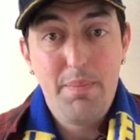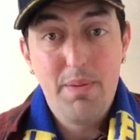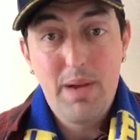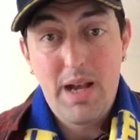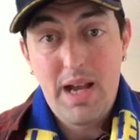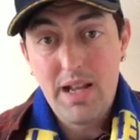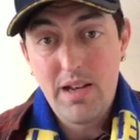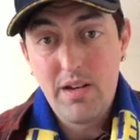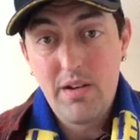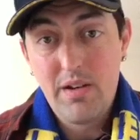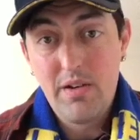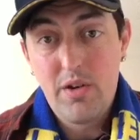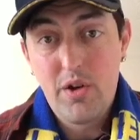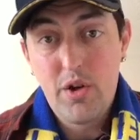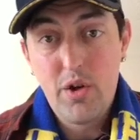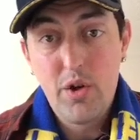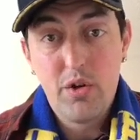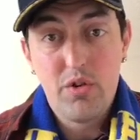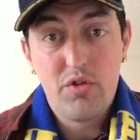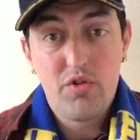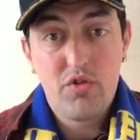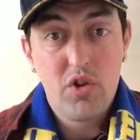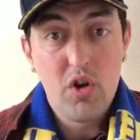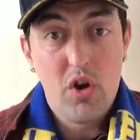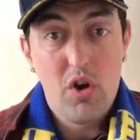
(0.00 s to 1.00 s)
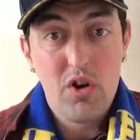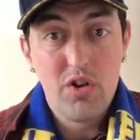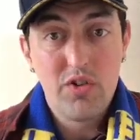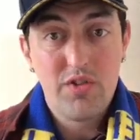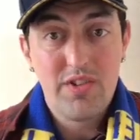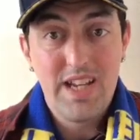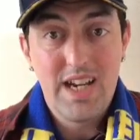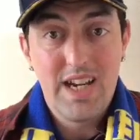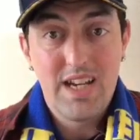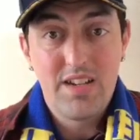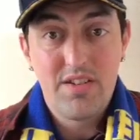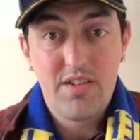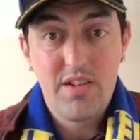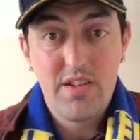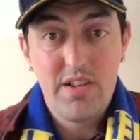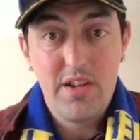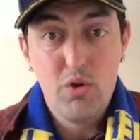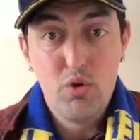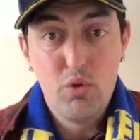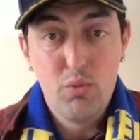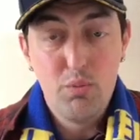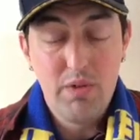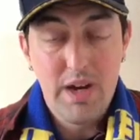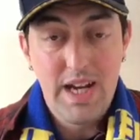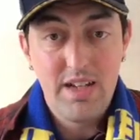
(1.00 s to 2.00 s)
and Cook scores next to the
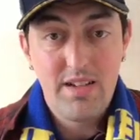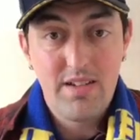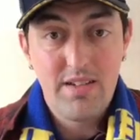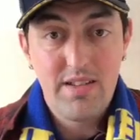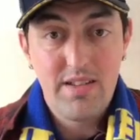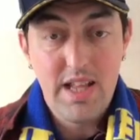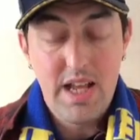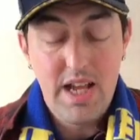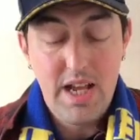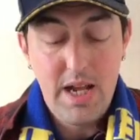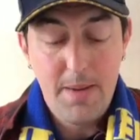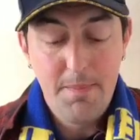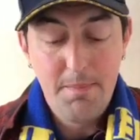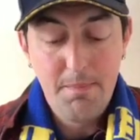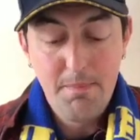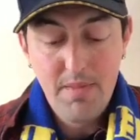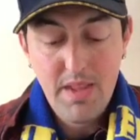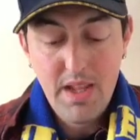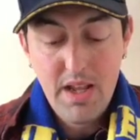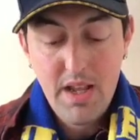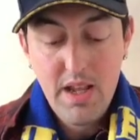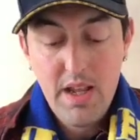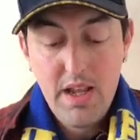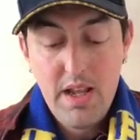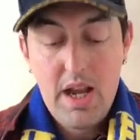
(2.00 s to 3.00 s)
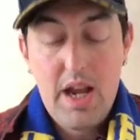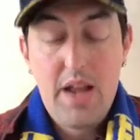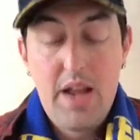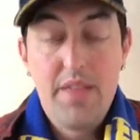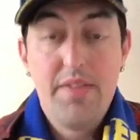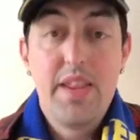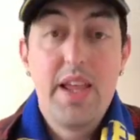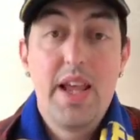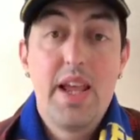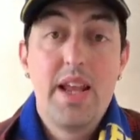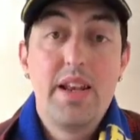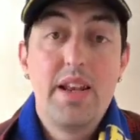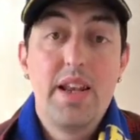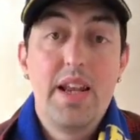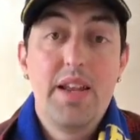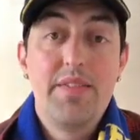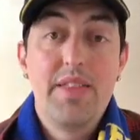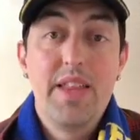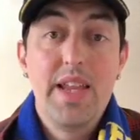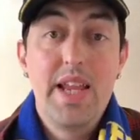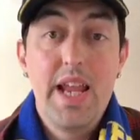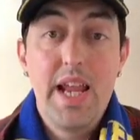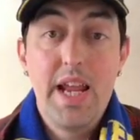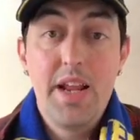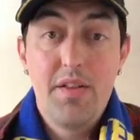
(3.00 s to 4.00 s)
uprights there. And then in
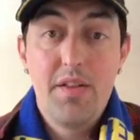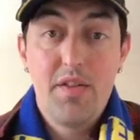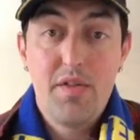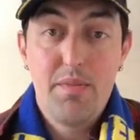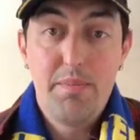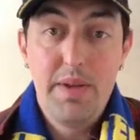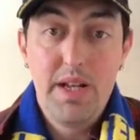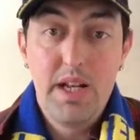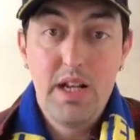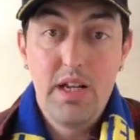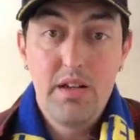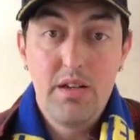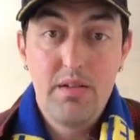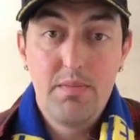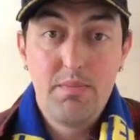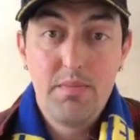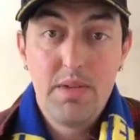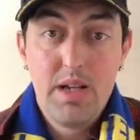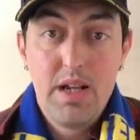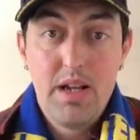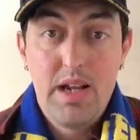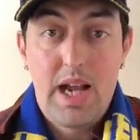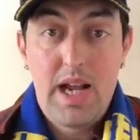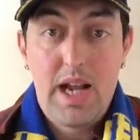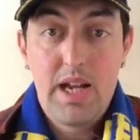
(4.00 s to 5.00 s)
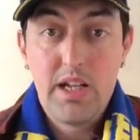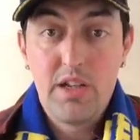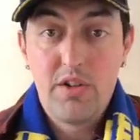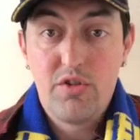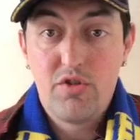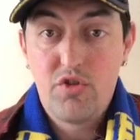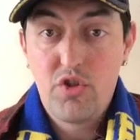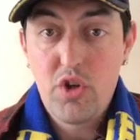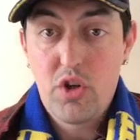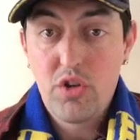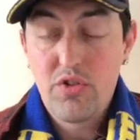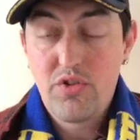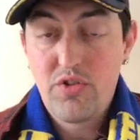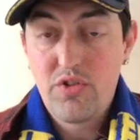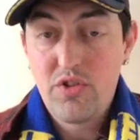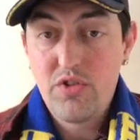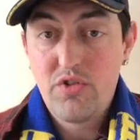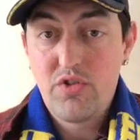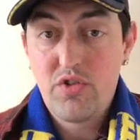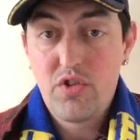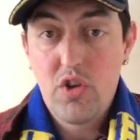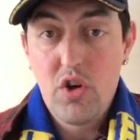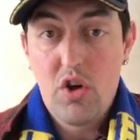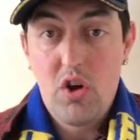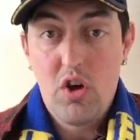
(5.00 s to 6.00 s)
the 8th minute, Alex
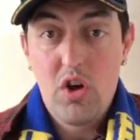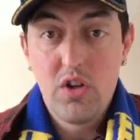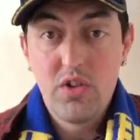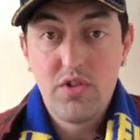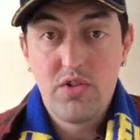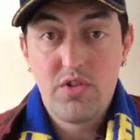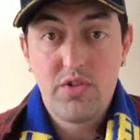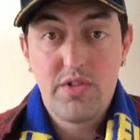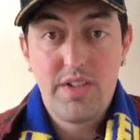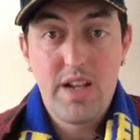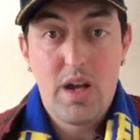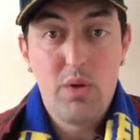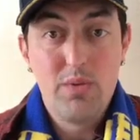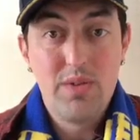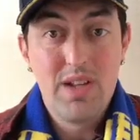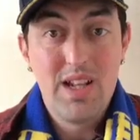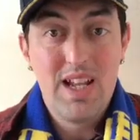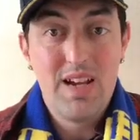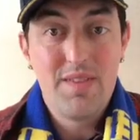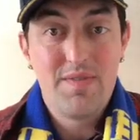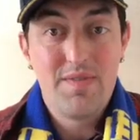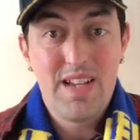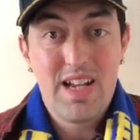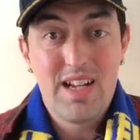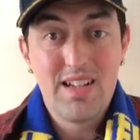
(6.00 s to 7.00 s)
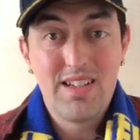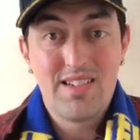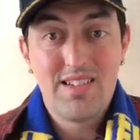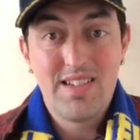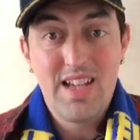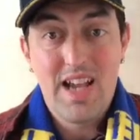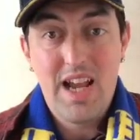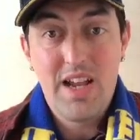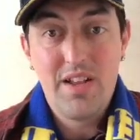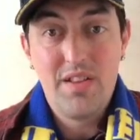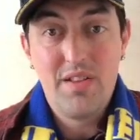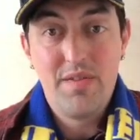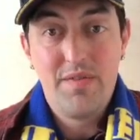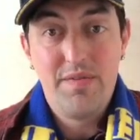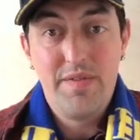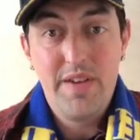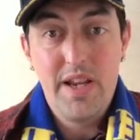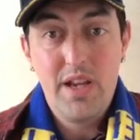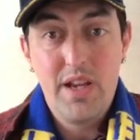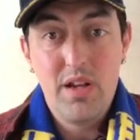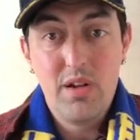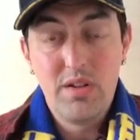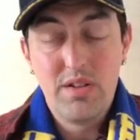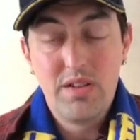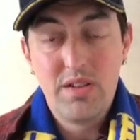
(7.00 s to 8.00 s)
Johnston scores down the left-hand side of the
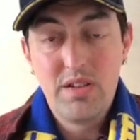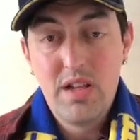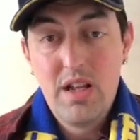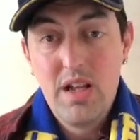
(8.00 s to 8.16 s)
field.